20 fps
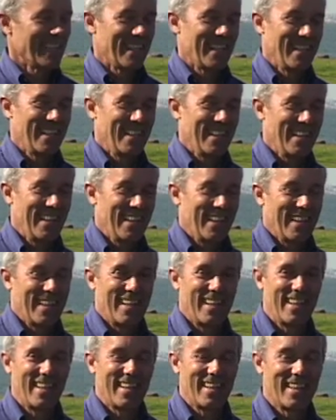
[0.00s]

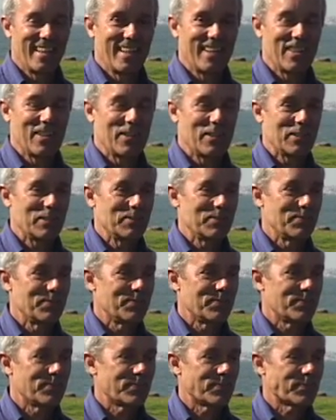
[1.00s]

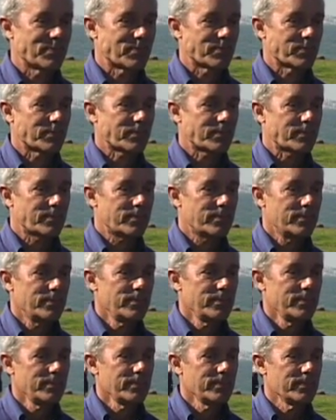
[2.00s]

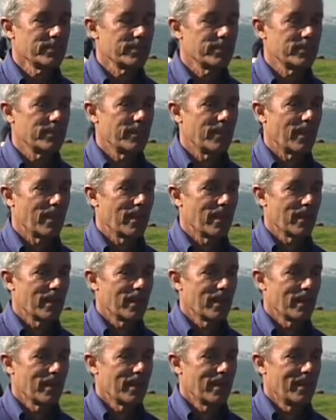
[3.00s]

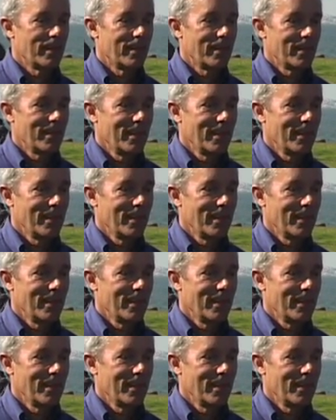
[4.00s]
The person shown says nothing.